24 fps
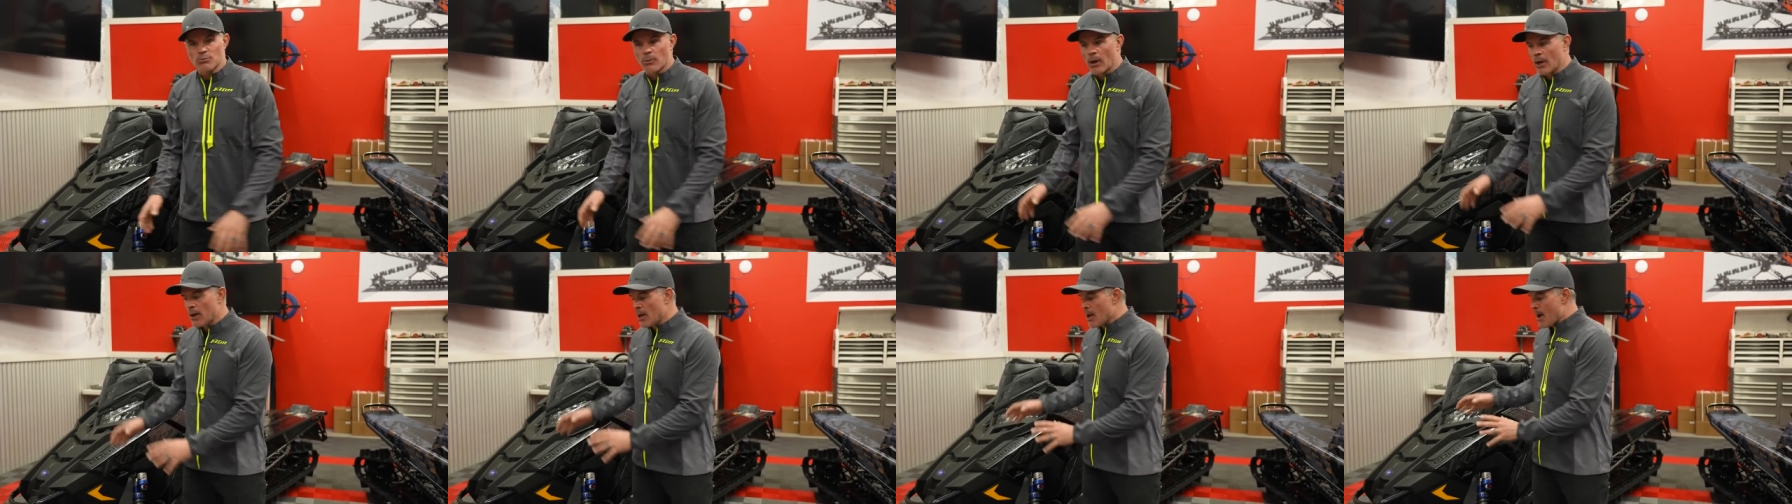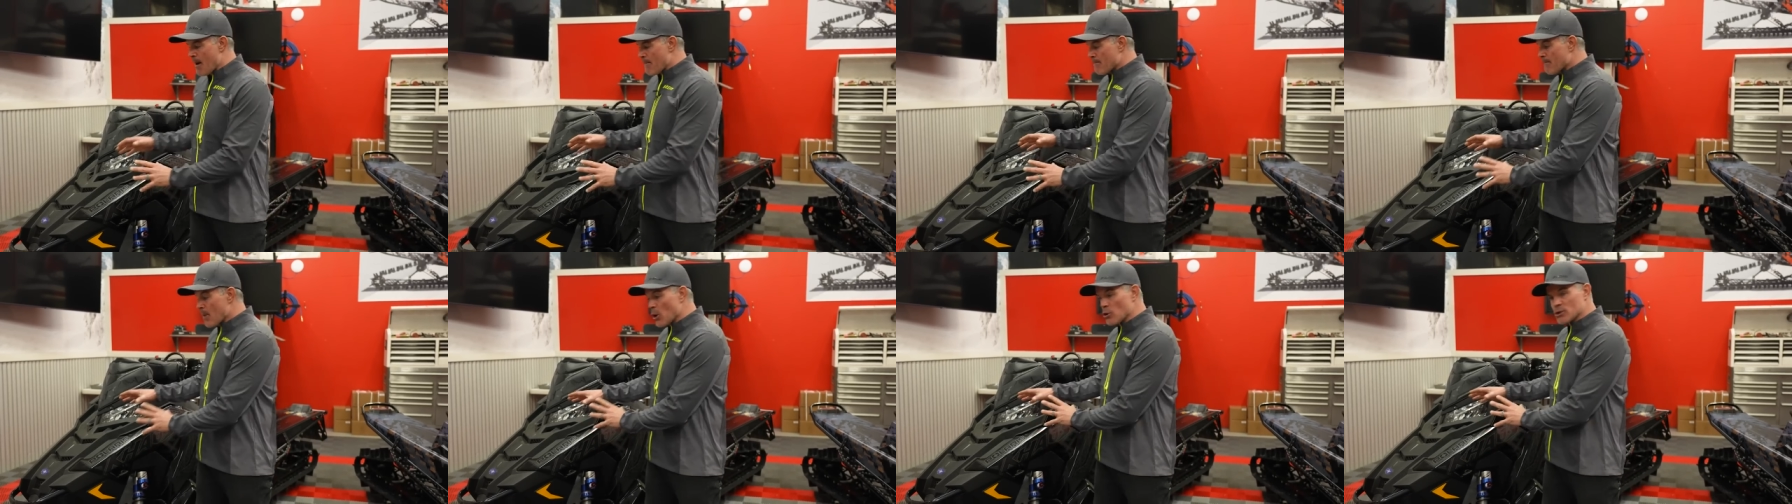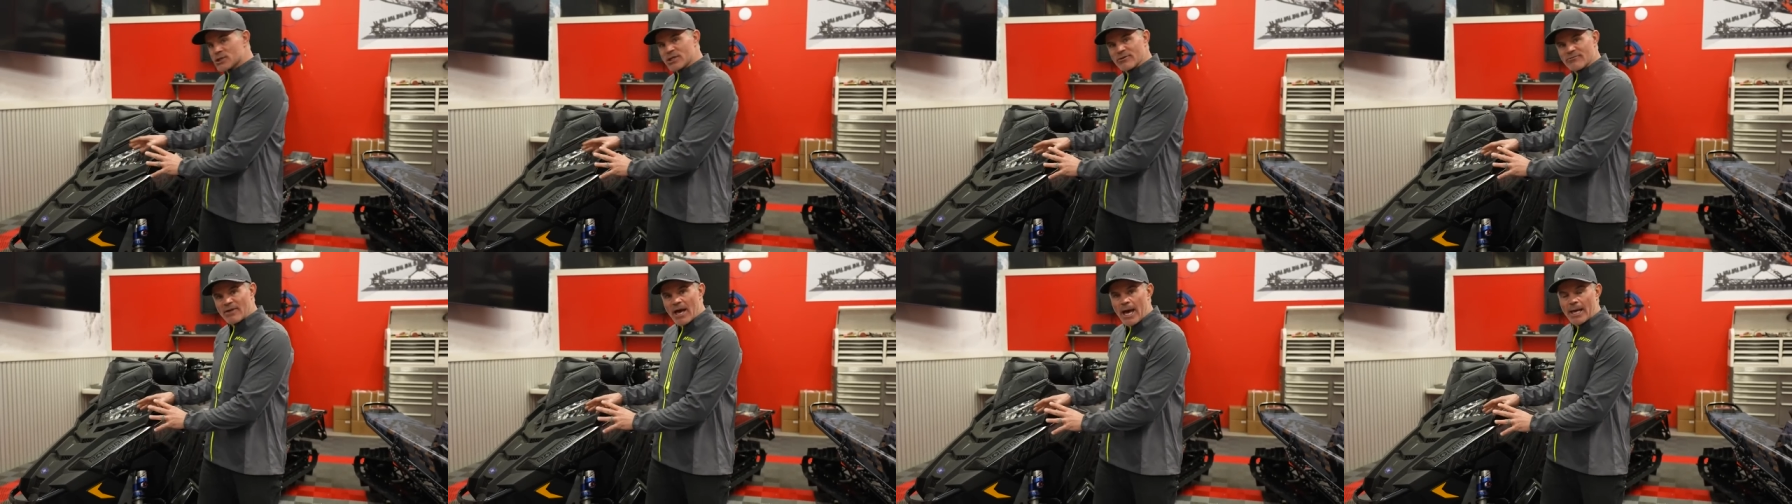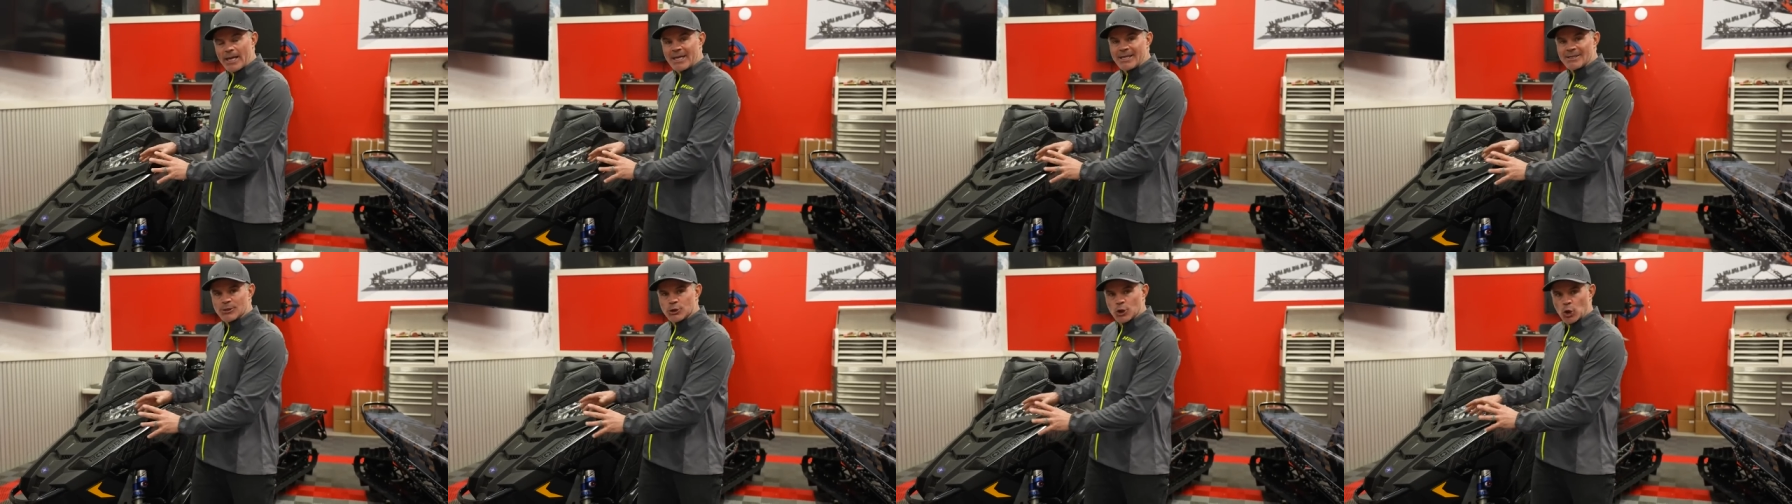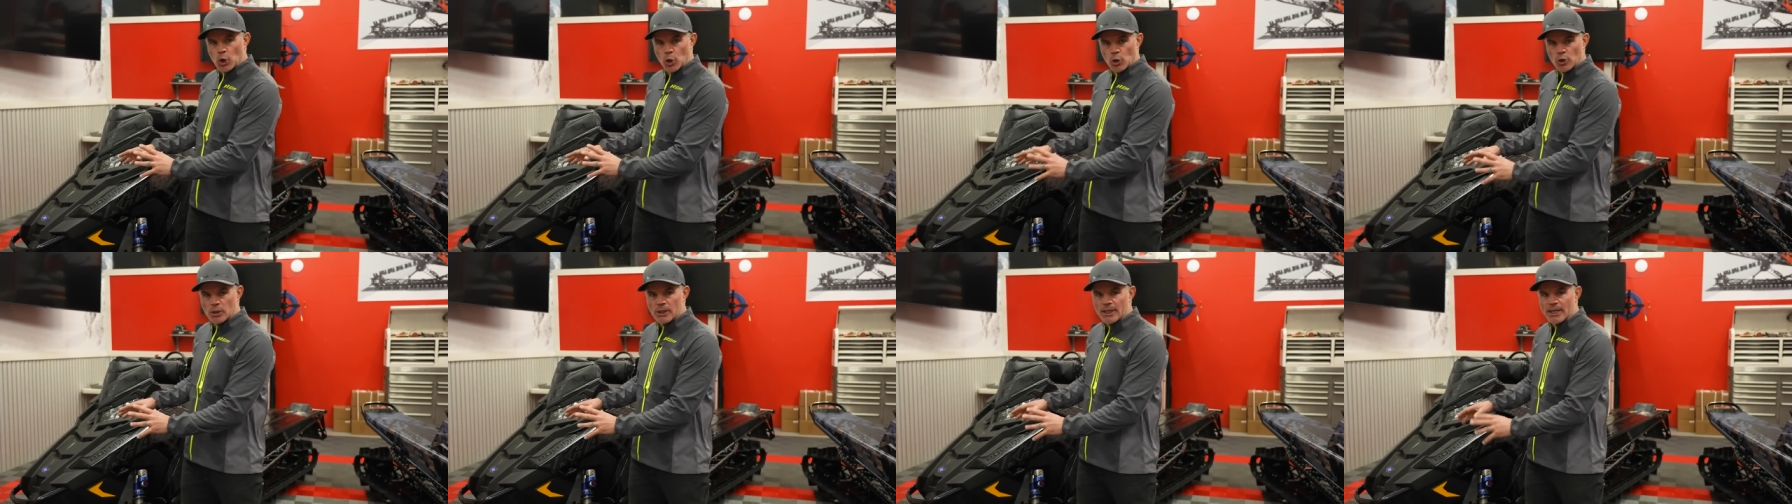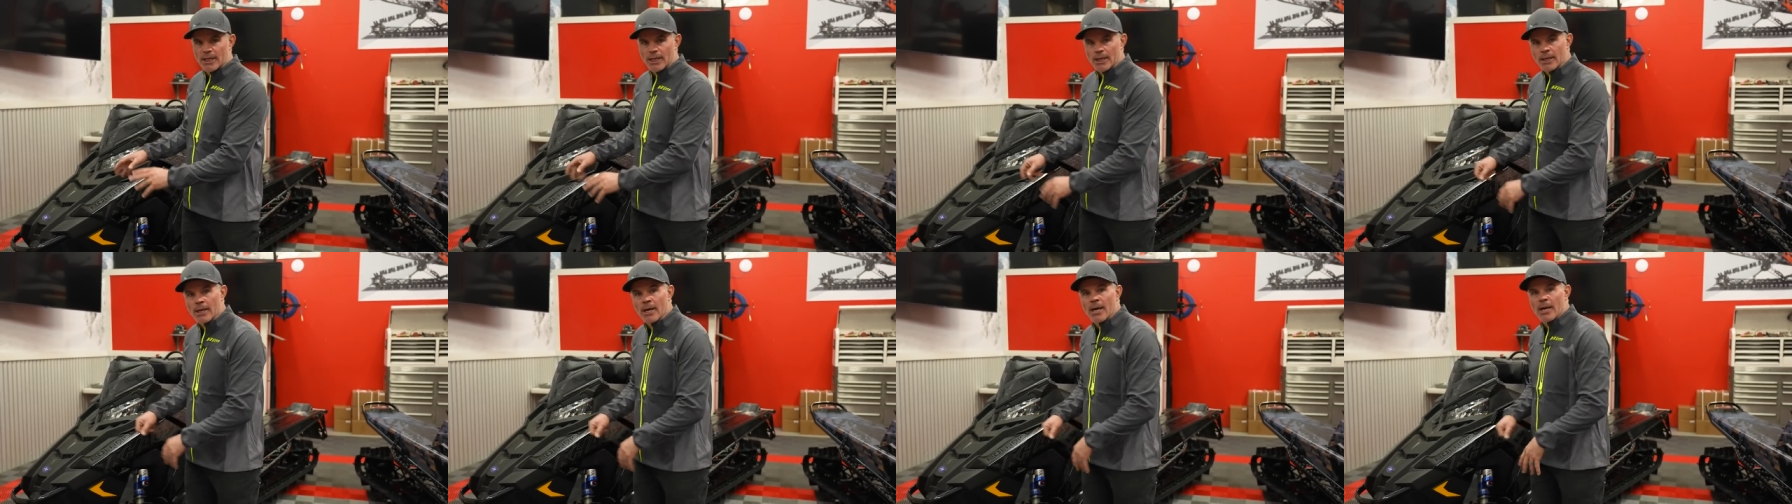but most of that
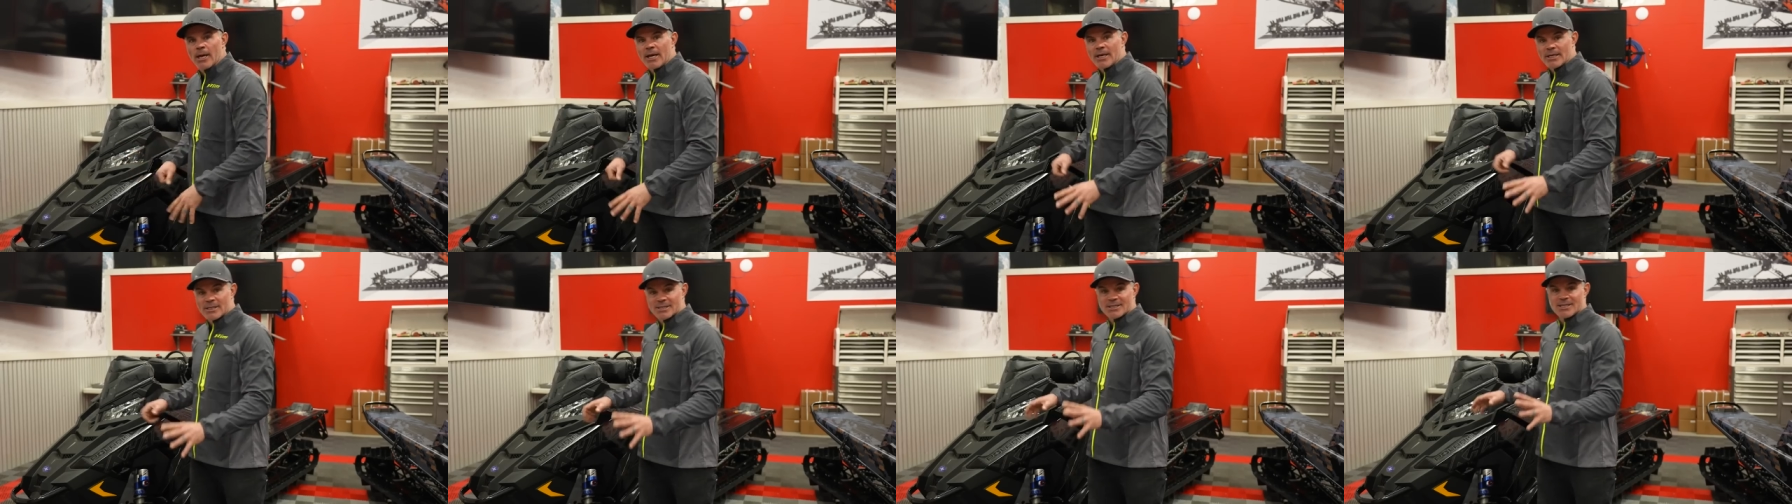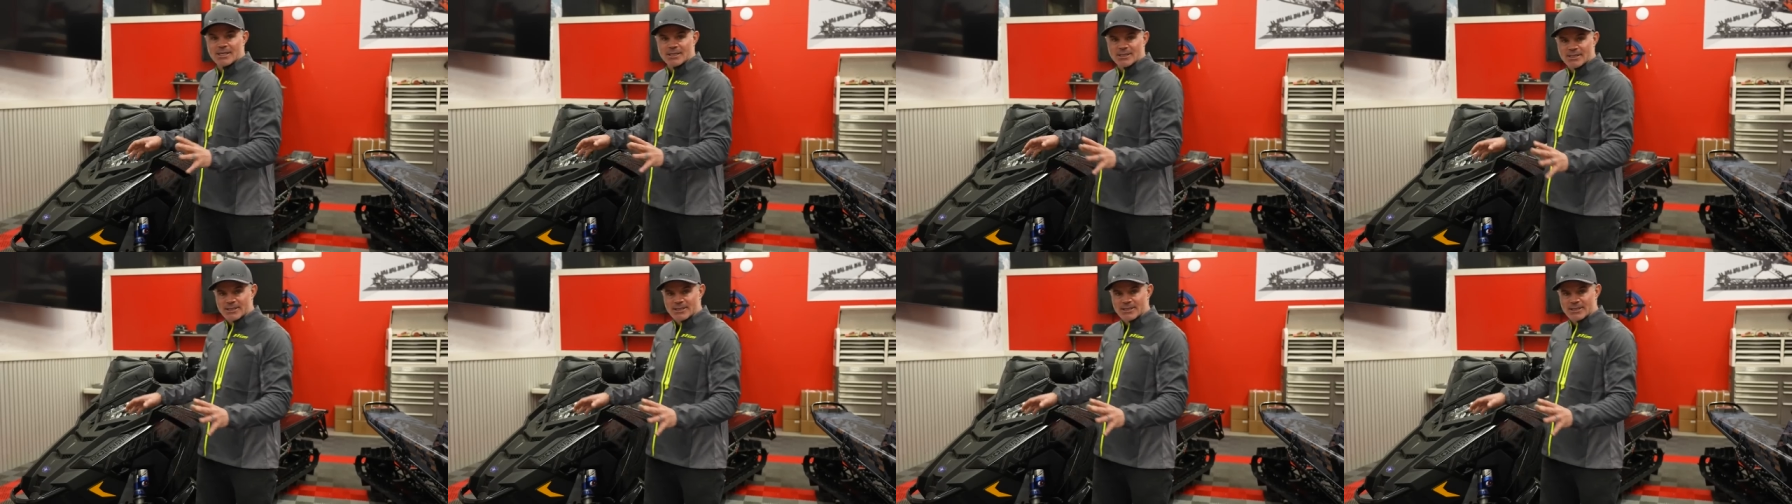internally is the